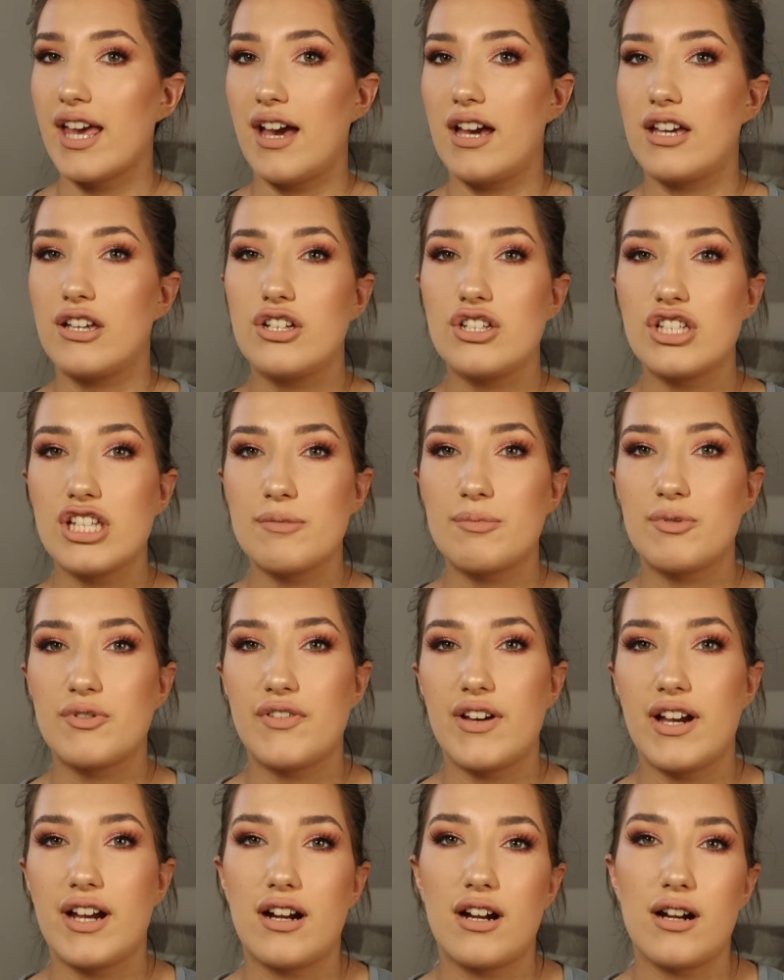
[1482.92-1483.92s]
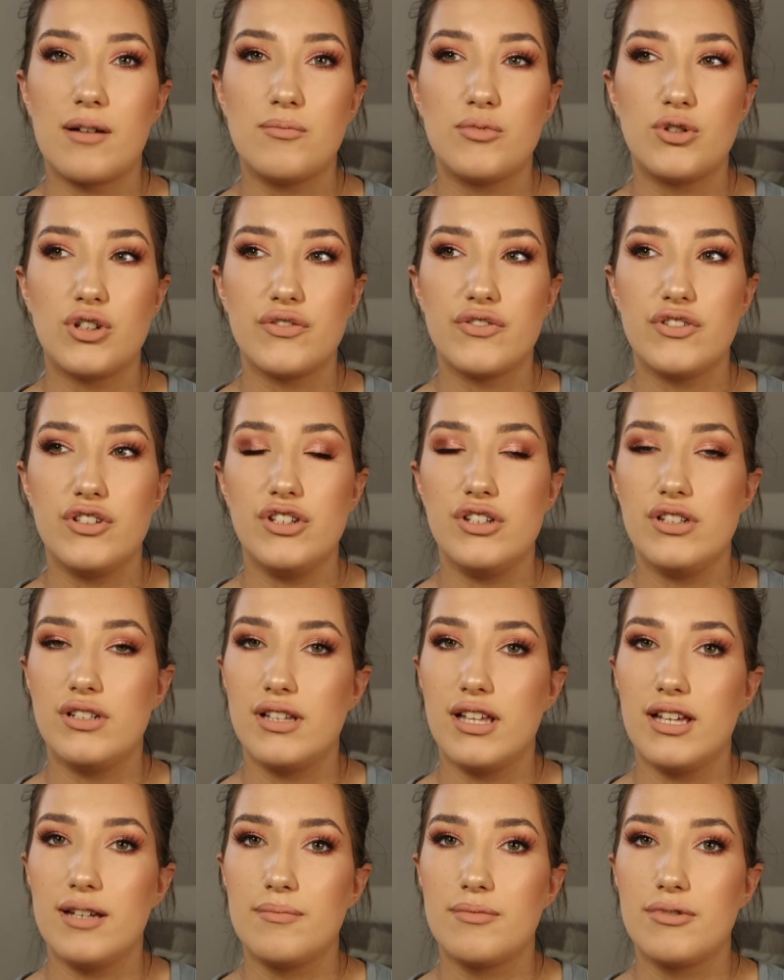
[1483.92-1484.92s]
I usually prefer more of a
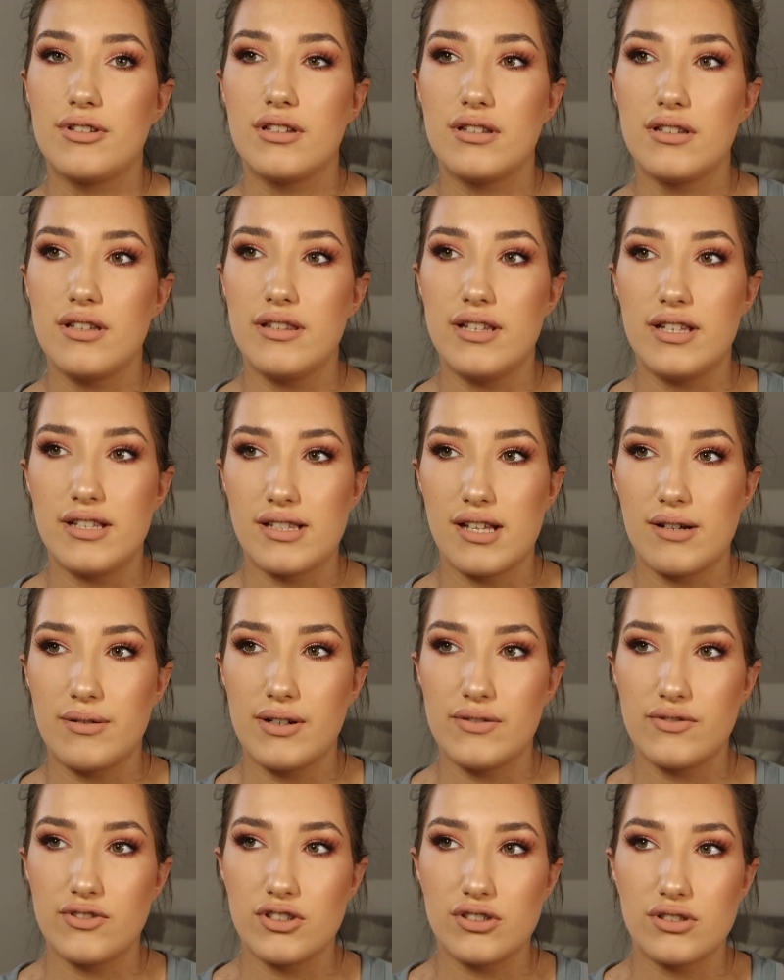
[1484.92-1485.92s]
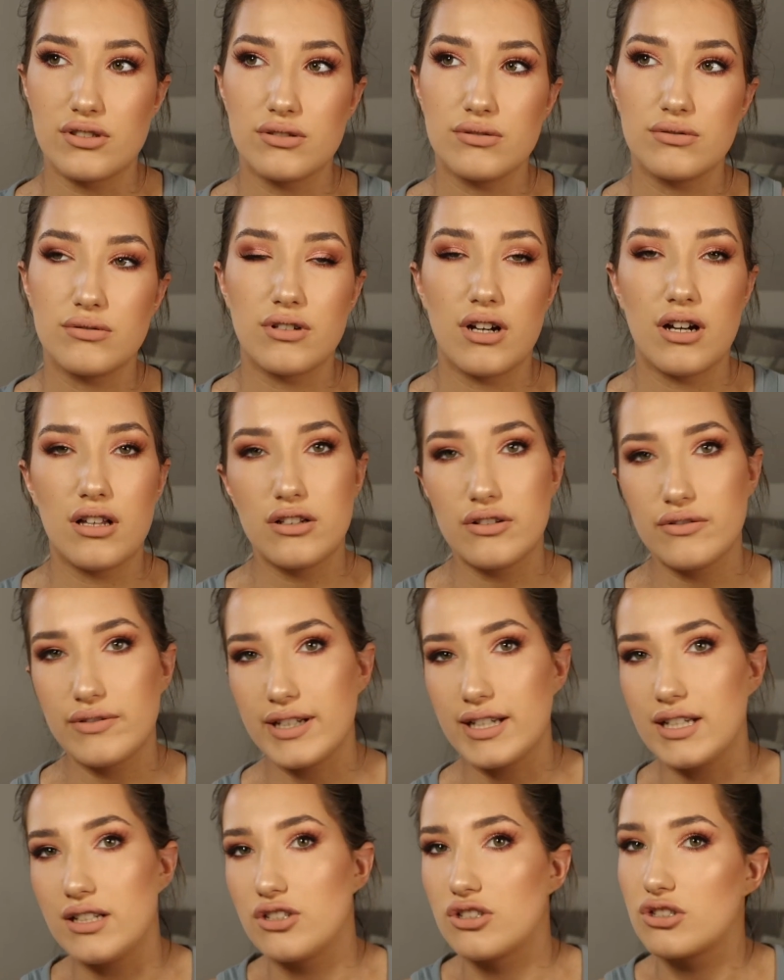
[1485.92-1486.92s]
nude lip than this, however, so colour
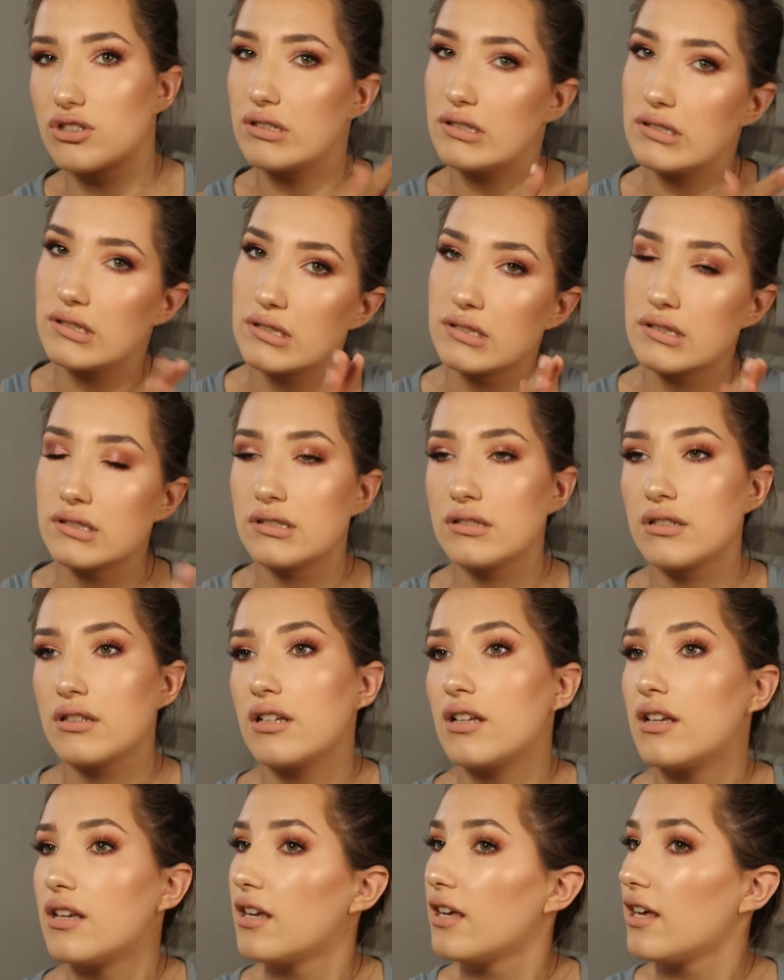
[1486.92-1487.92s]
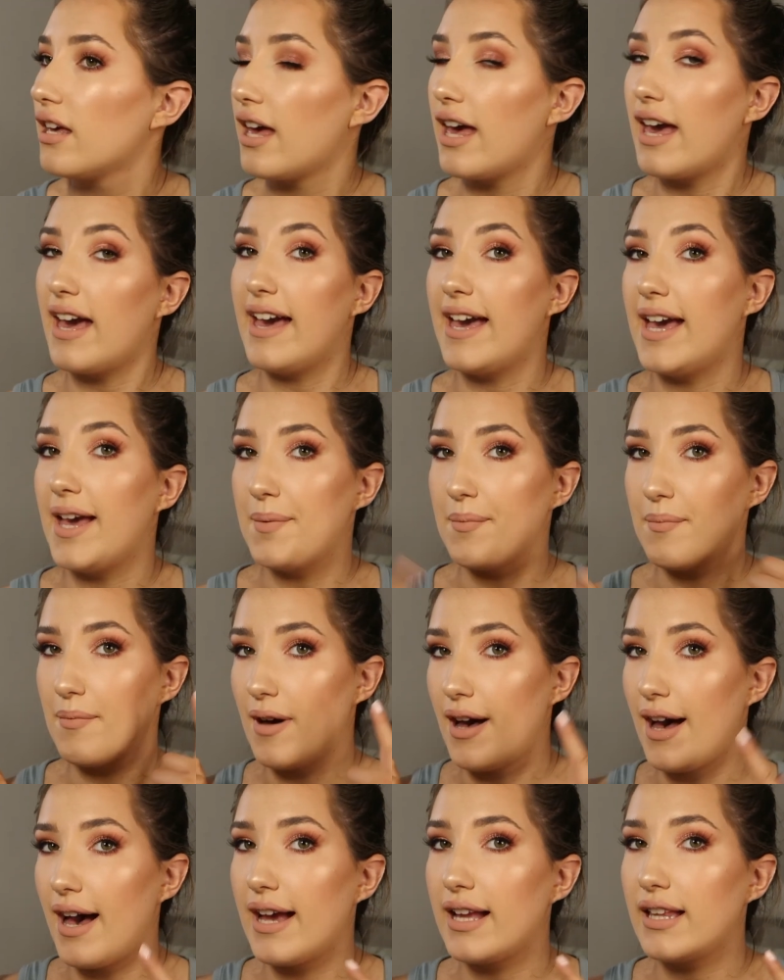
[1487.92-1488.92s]
range.
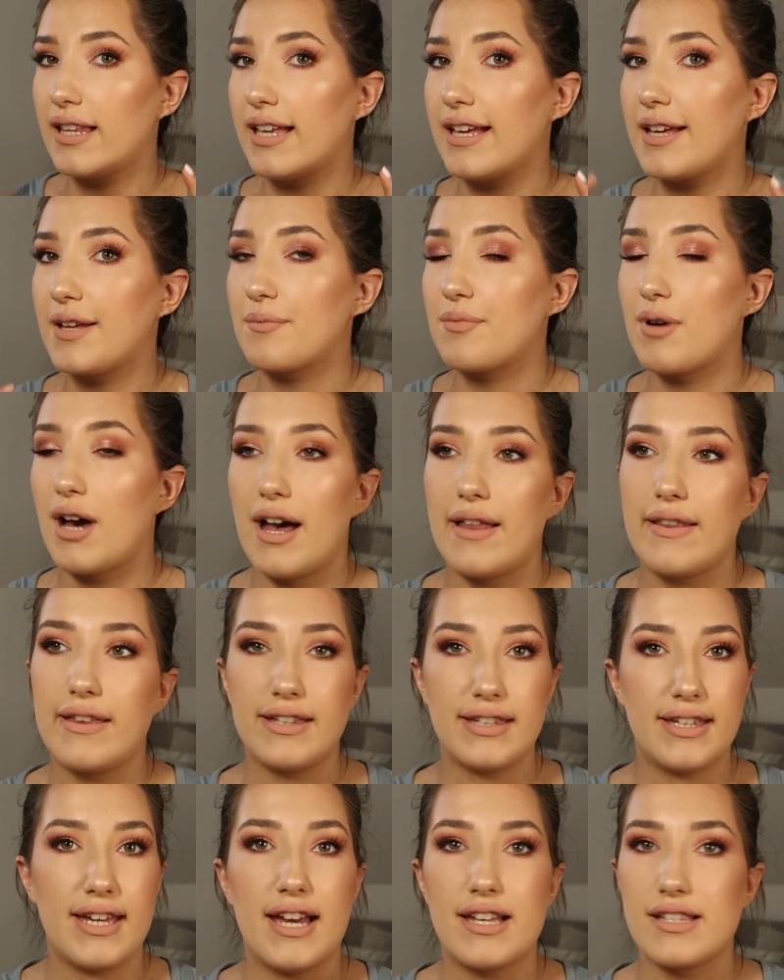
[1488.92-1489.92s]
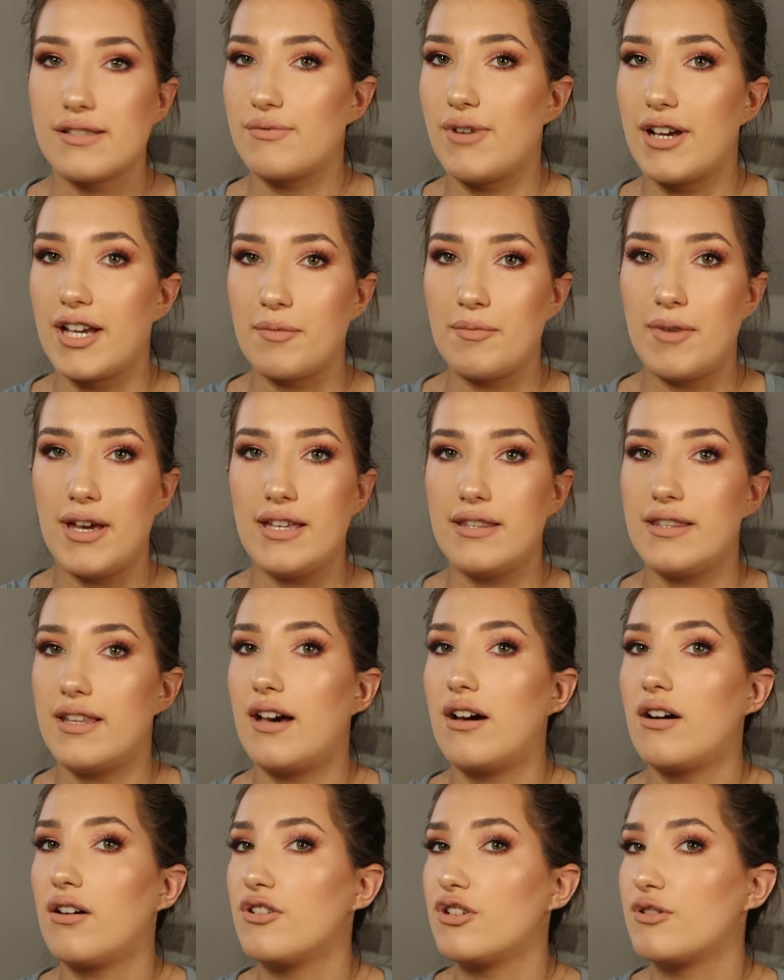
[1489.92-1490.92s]
Highlighting palette, yes, recommend
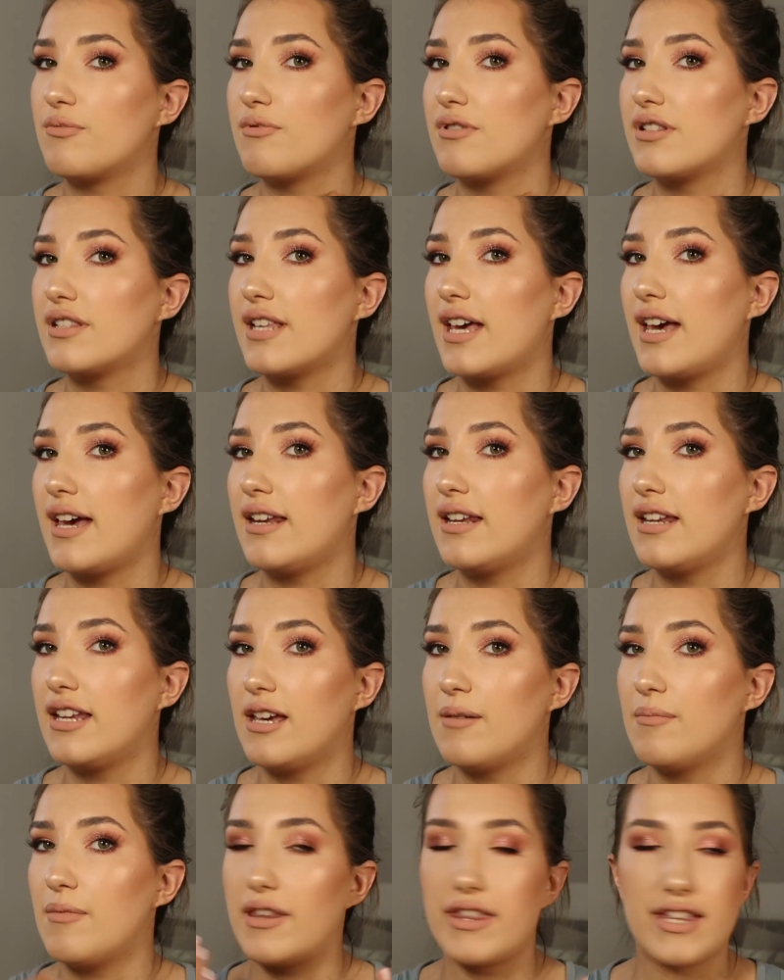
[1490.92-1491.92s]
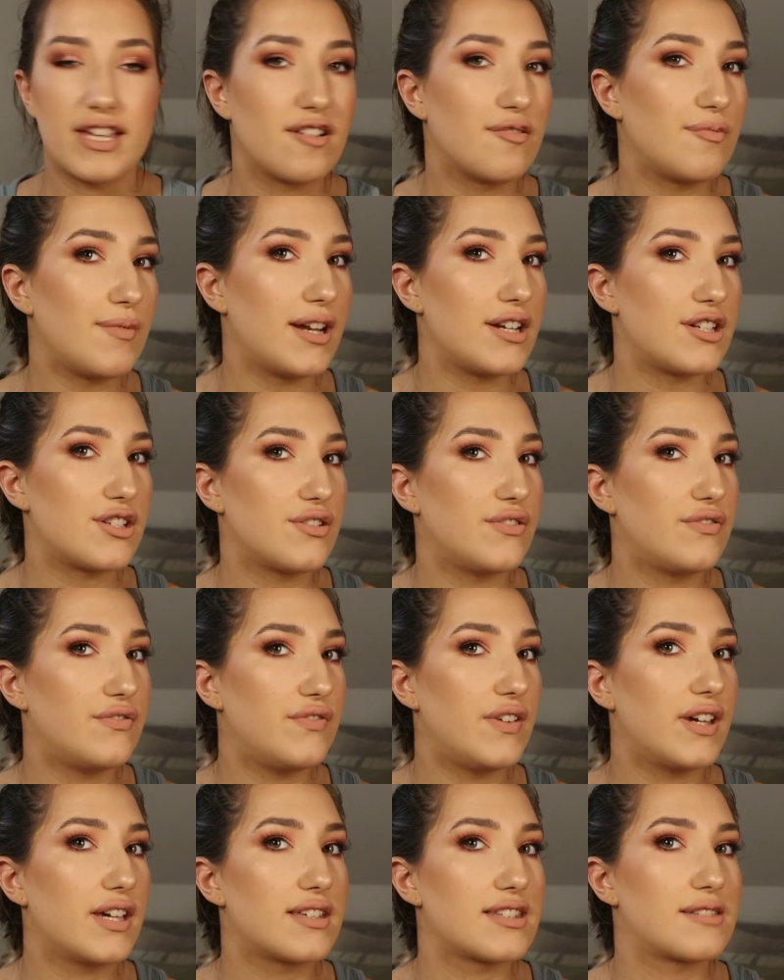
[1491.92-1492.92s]
that 100%. I think I've managed to
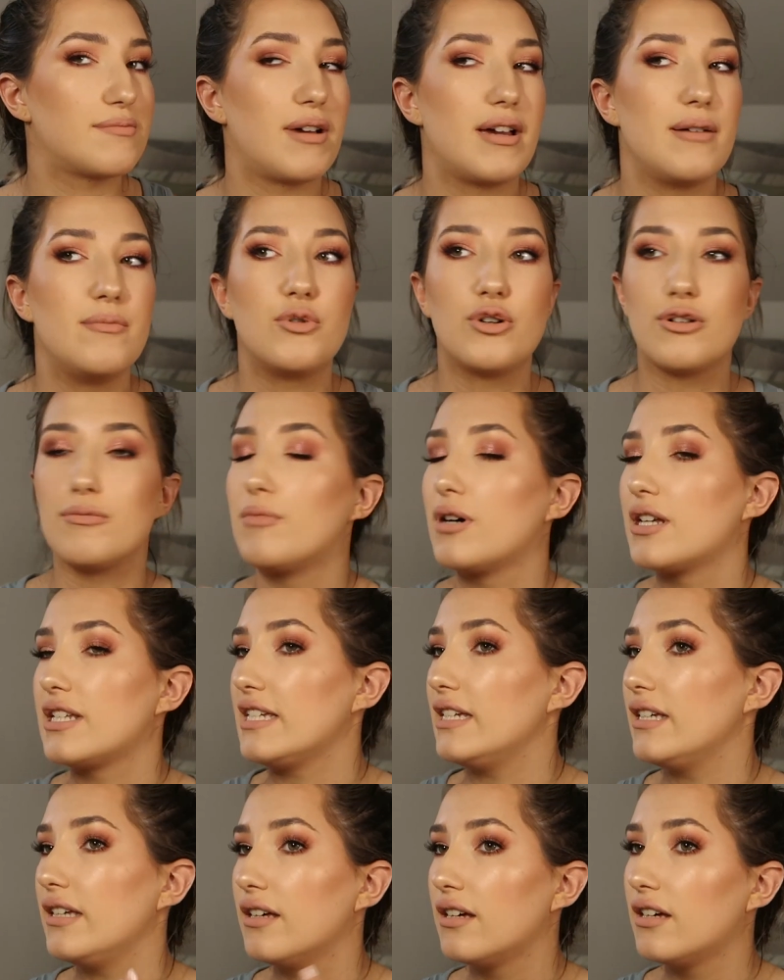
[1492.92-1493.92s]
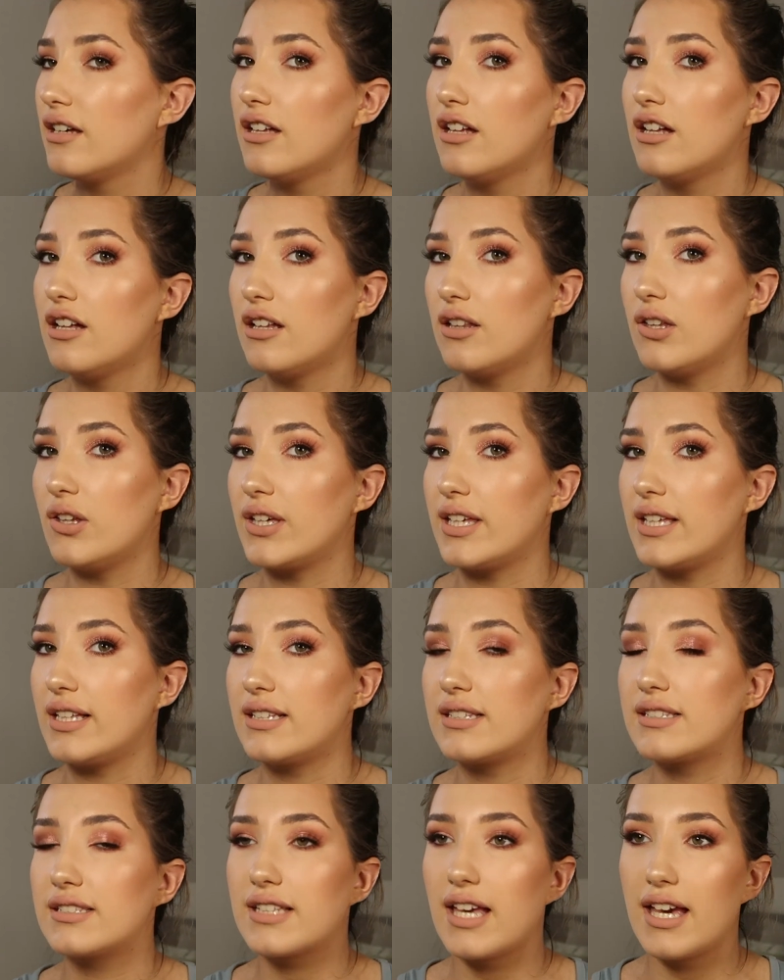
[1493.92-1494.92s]
fix my more muddy
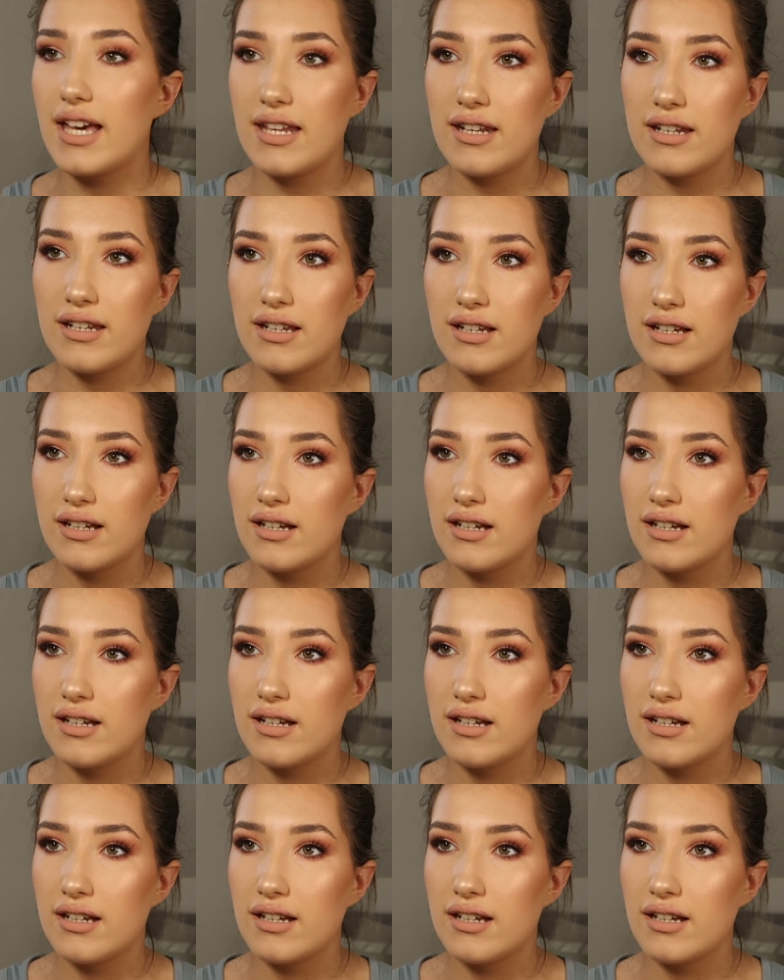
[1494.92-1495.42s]
looking skin.